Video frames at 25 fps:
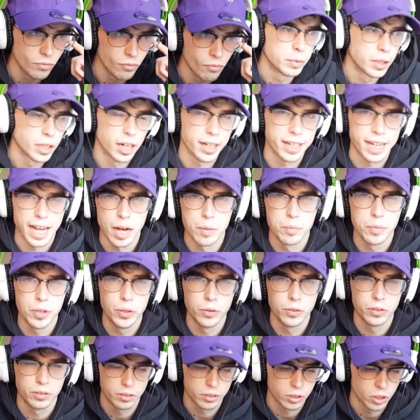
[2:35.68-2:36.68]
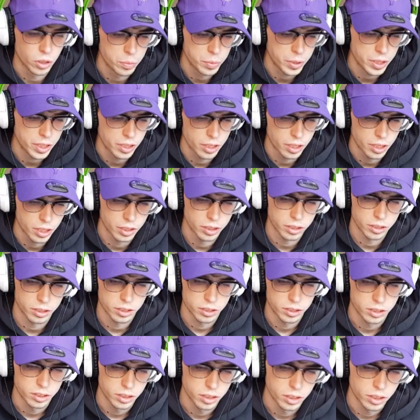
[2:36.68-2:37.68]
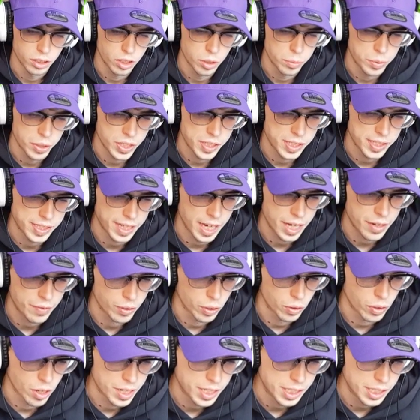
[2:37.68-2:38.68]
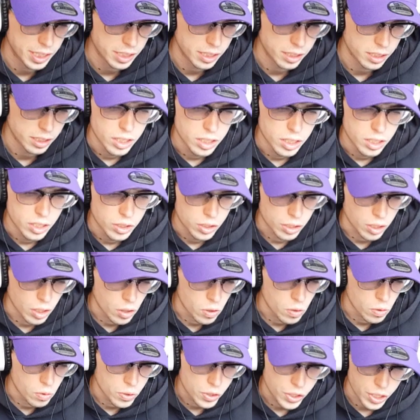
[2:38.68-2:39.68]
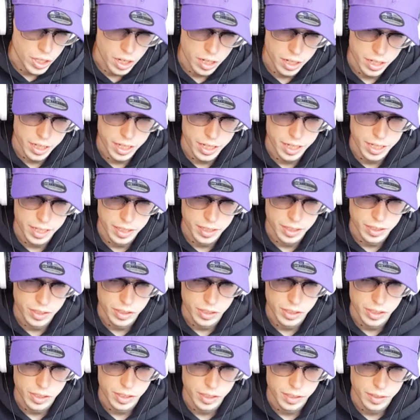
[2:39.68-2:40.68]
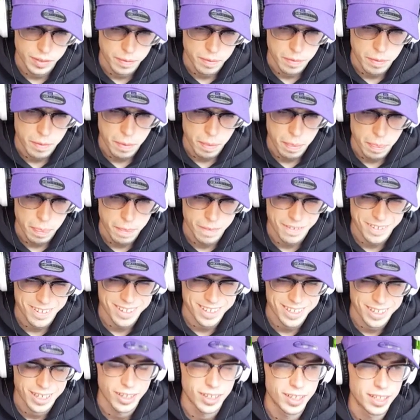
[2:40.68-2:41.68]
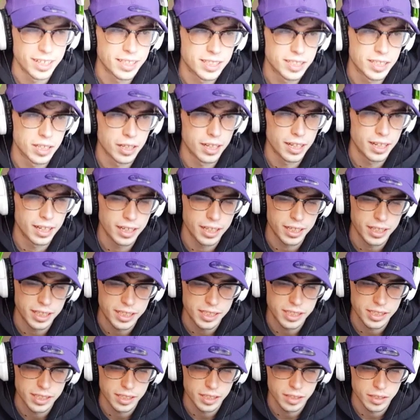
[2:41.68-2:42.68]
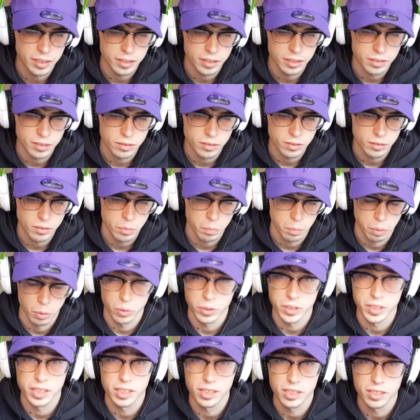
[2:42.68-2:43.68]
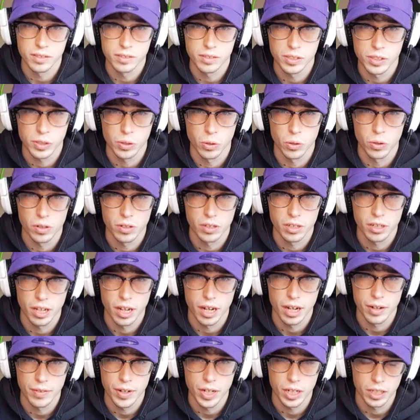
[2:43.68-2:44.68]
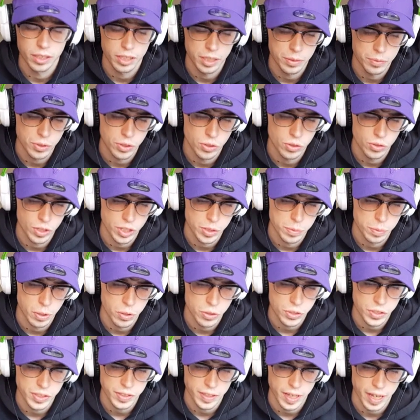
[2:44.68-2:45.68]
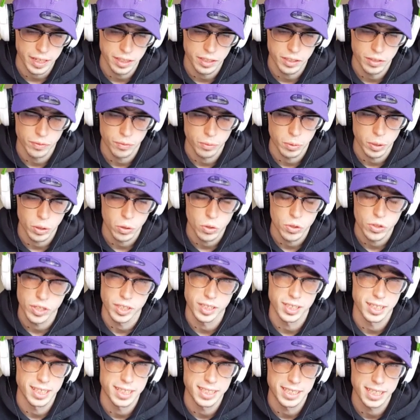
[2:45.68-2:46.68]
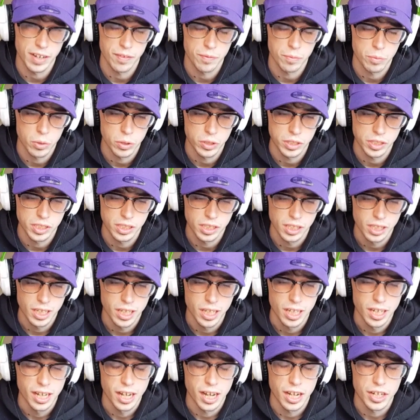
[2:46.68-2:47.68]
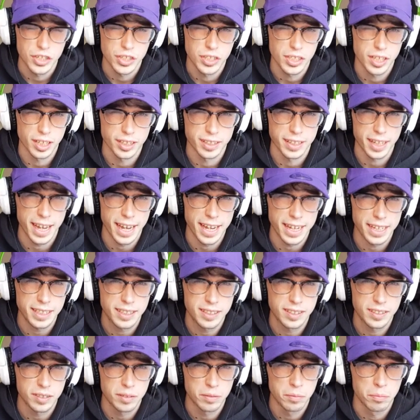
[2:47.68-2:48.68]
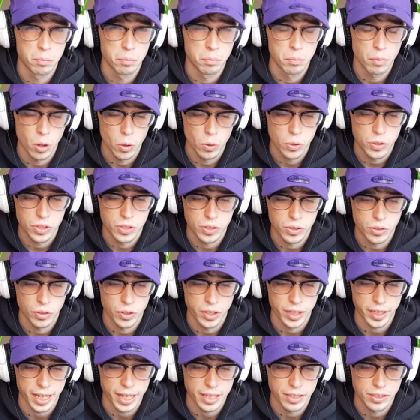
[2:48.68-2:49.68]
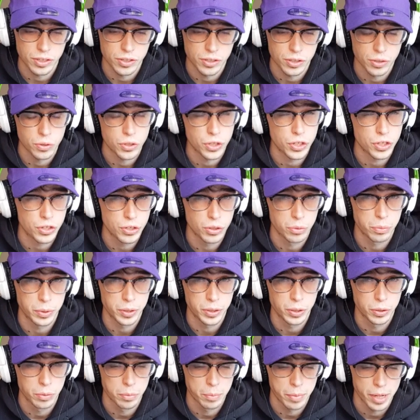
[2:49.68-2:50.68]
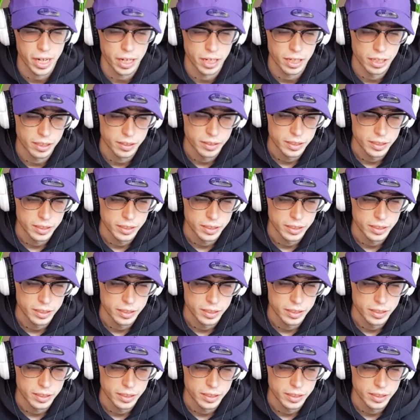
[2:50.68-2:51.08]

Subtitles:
You got Cam Newton, could be your saving grace. So Shauna is currently the least points scored of all the teams in the Dris Bowl. She's 10th with 137 points, and she's got the 8th most scored against her, so she should be doing better.